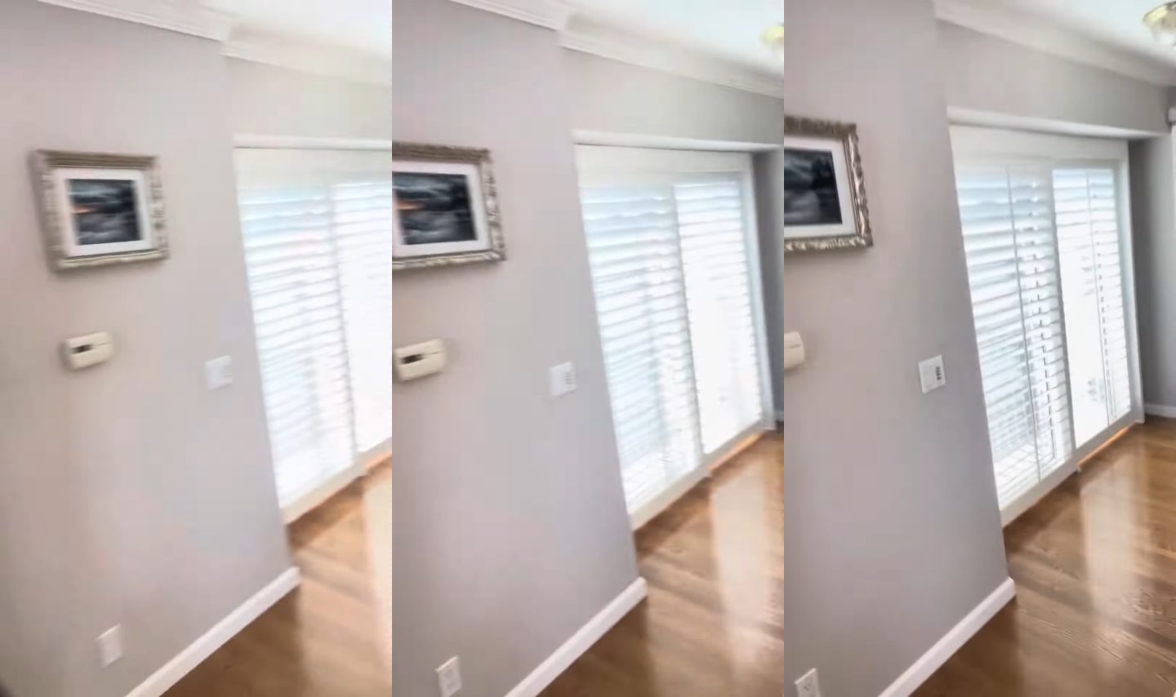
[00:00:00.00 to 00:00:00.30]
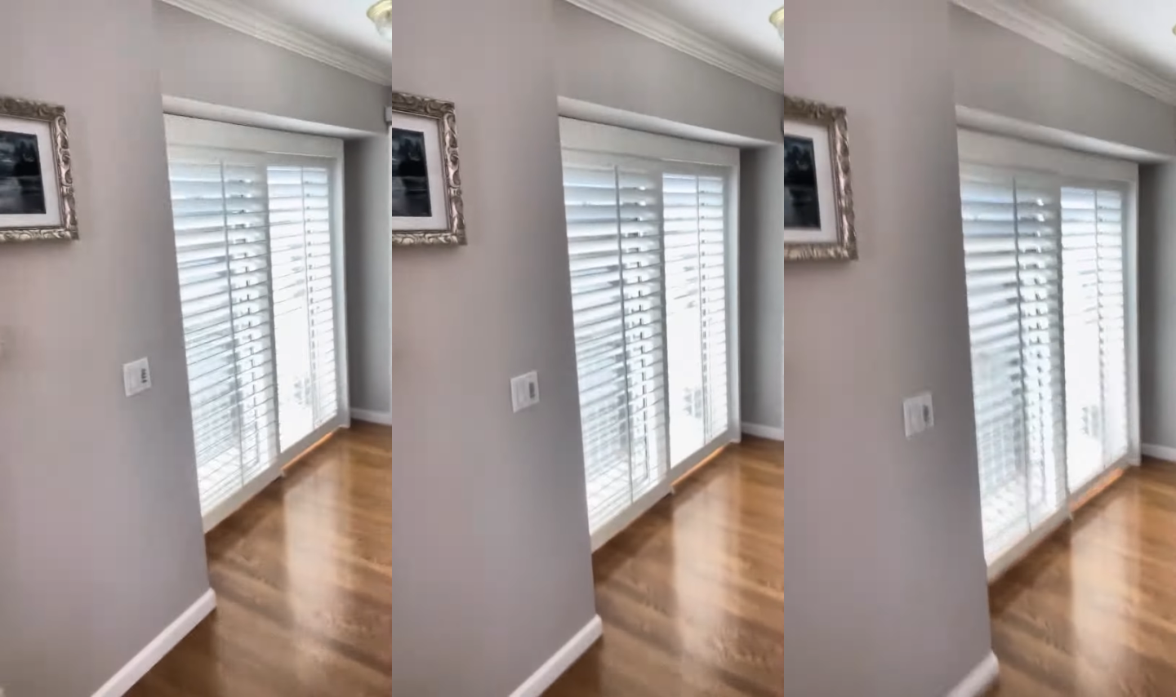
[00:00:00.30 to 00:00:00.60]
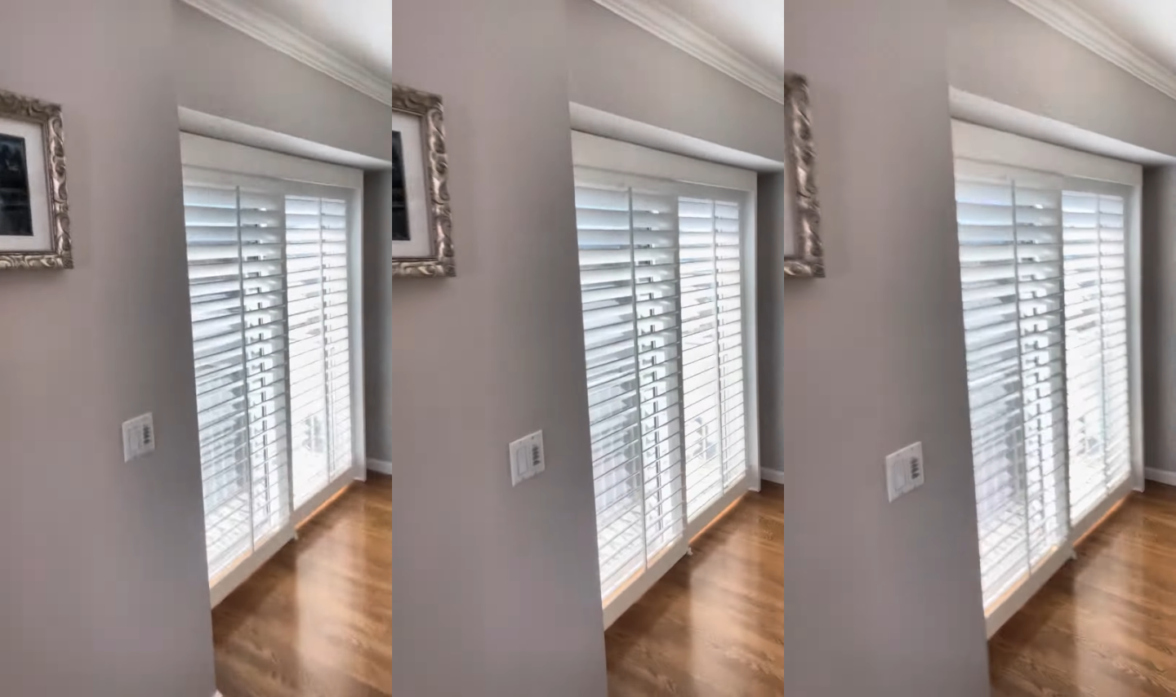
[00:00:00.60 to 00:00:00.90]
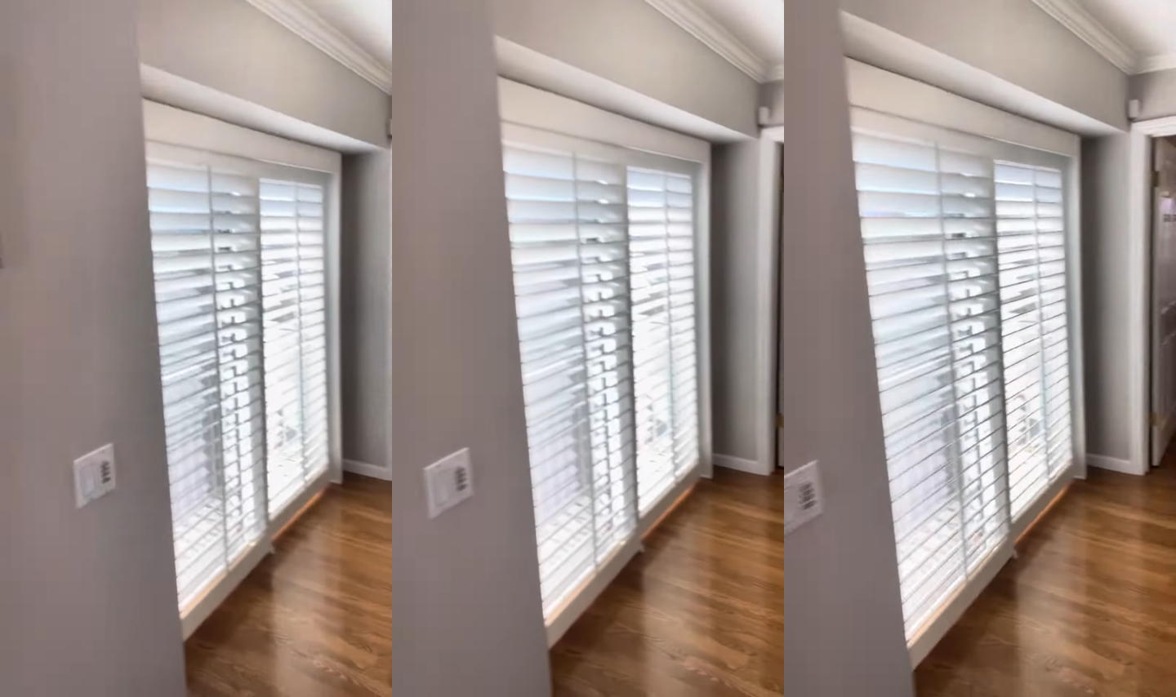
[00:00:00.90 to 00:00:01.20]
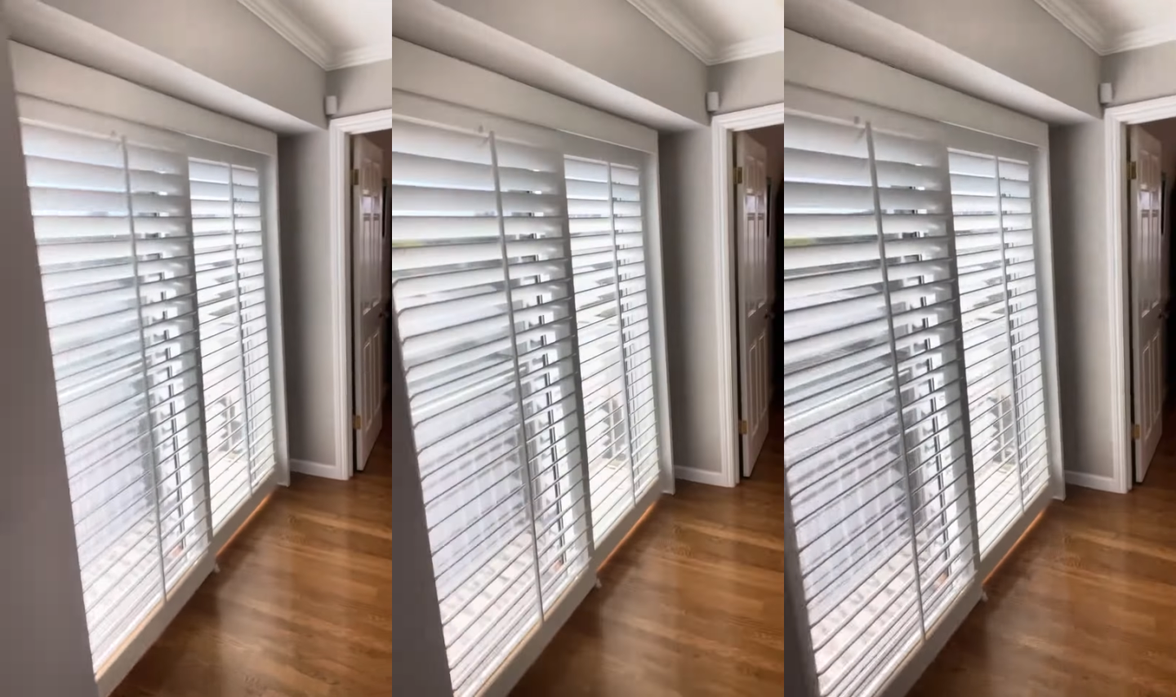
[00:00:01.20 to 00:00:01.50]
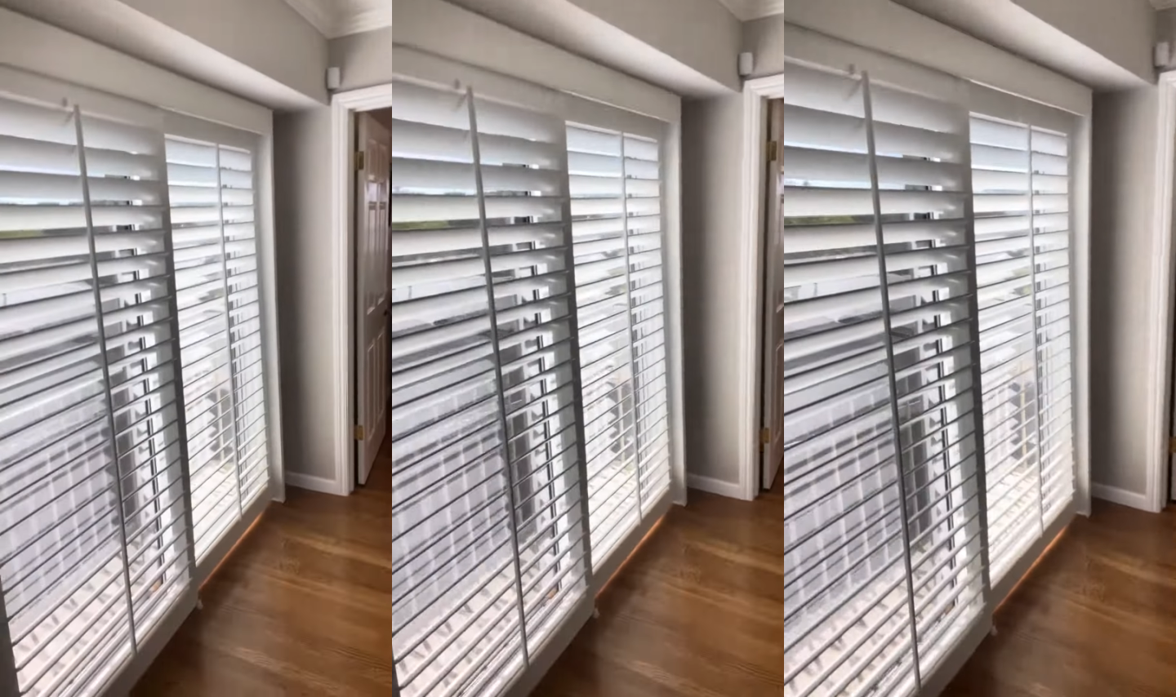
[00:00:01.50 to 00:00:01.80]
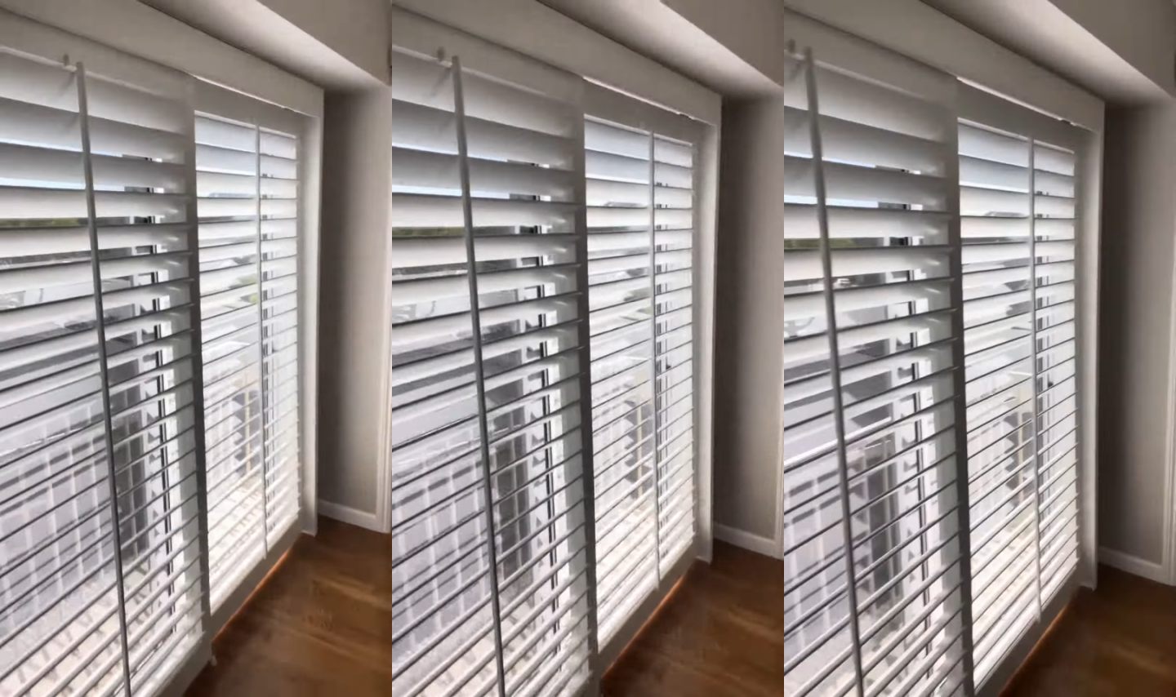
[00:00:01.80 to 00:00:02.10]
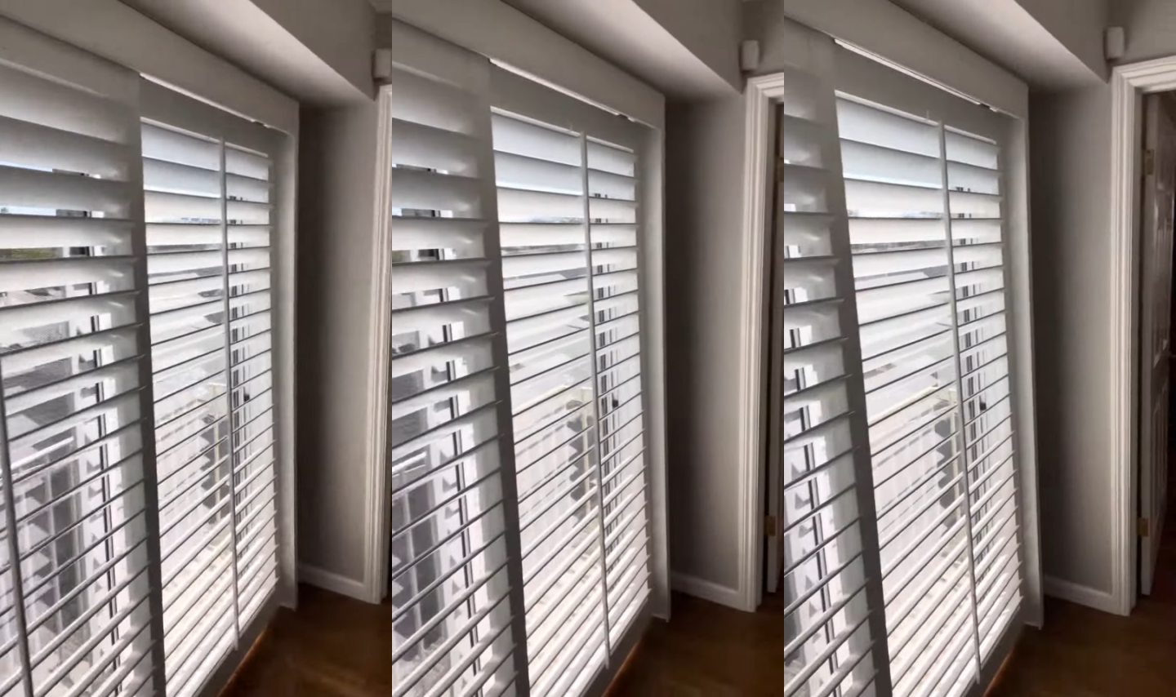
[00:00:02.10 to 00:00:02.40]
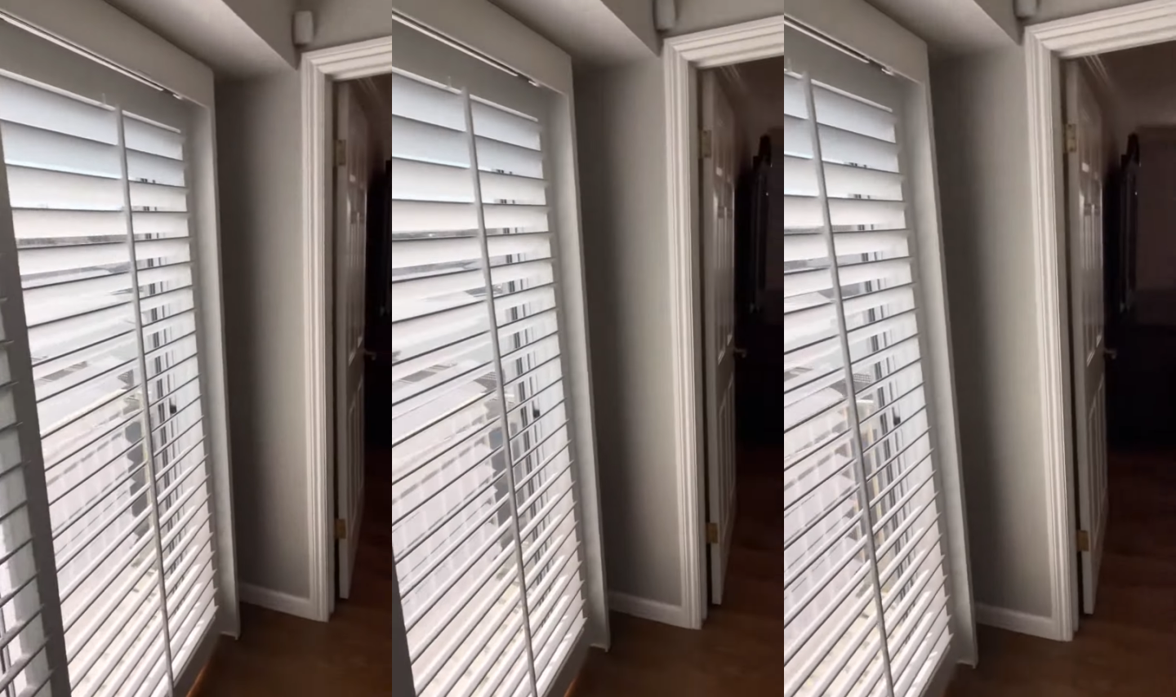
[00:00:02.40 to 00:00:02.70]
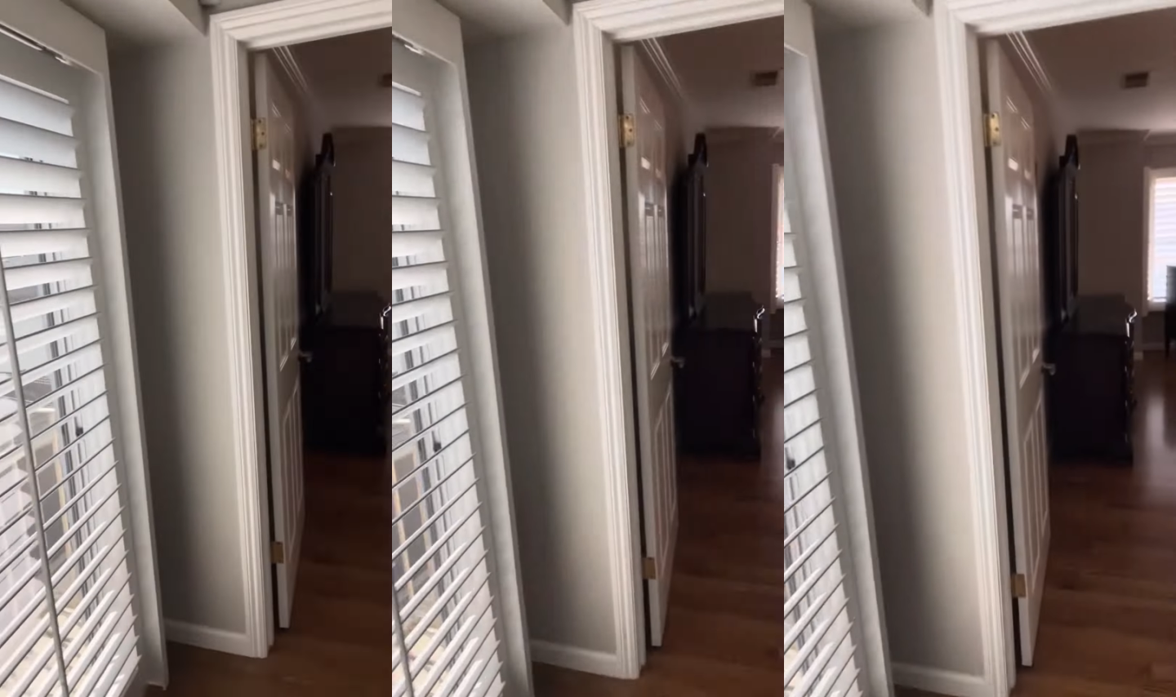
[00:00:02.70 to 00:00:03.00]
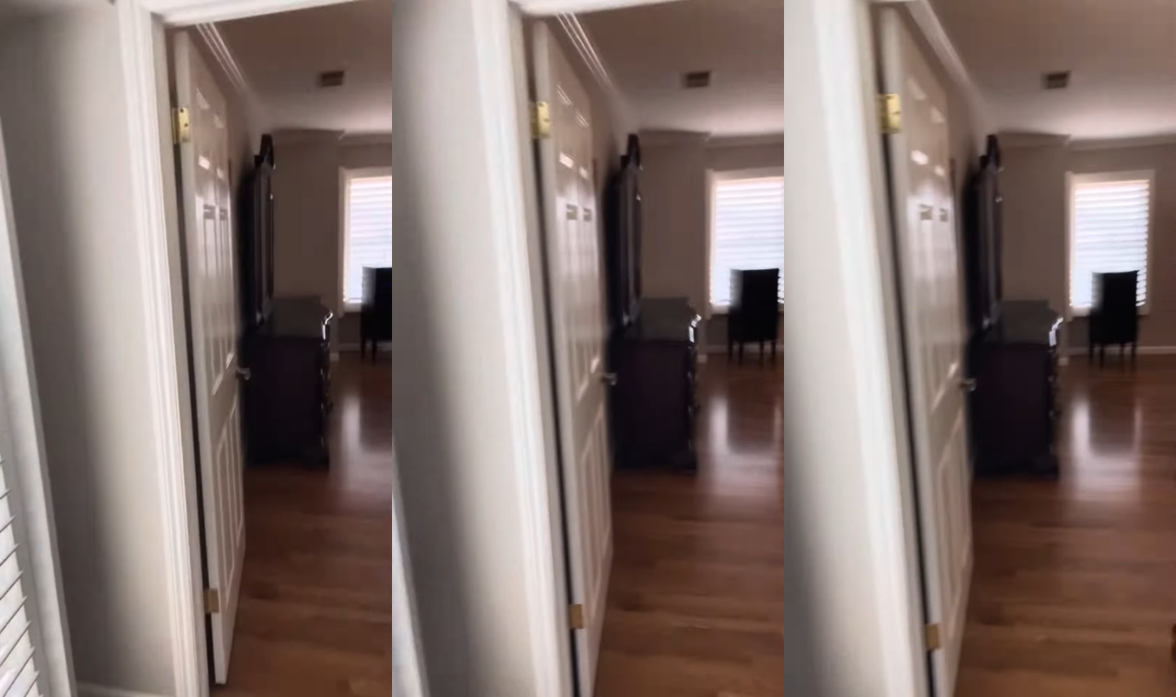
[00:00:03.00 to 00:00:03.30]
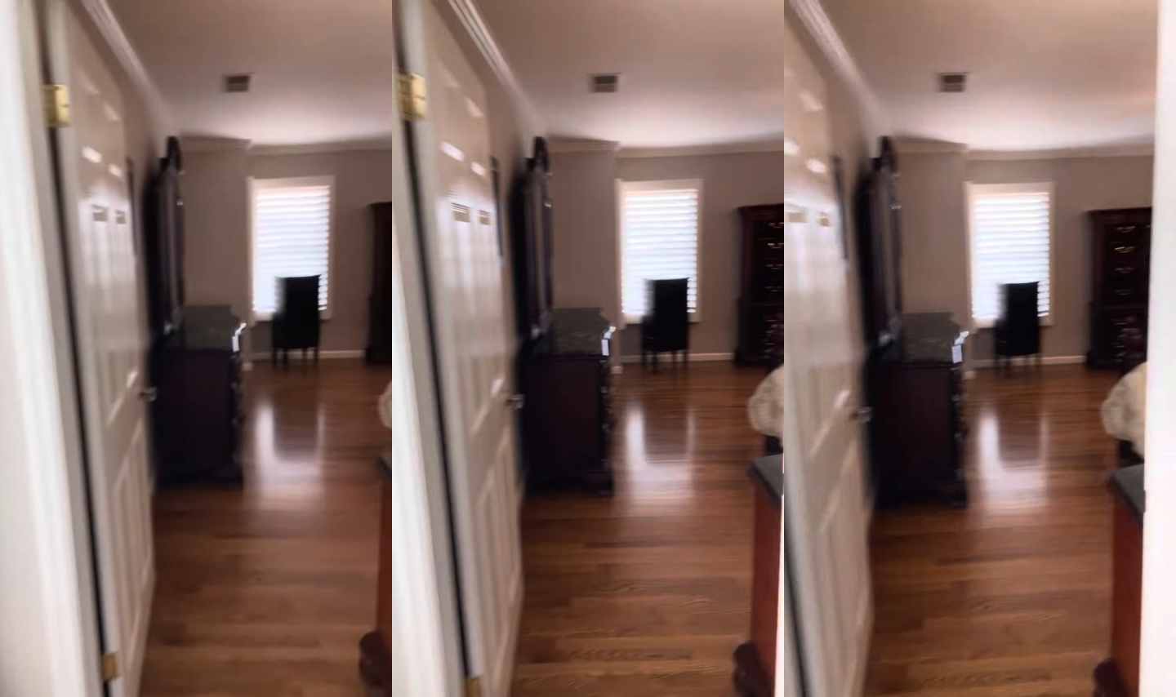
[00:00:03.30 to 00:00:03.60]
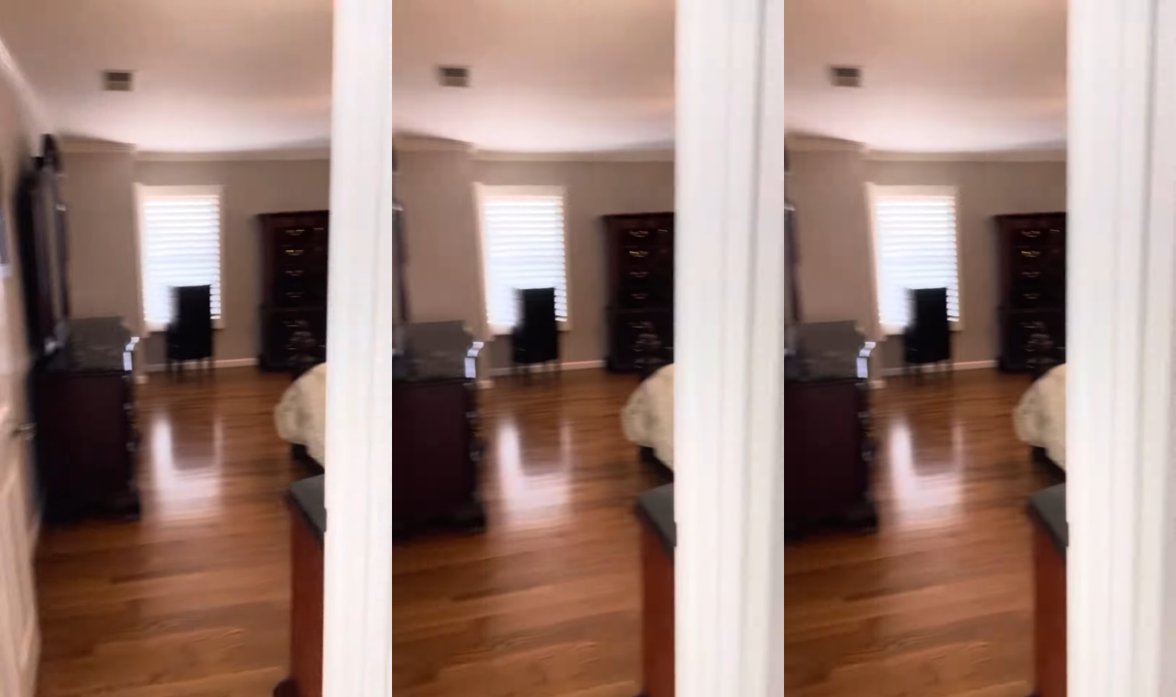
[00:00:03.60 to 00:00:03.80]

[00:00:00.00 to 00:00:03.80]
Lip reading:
(no speaker visible)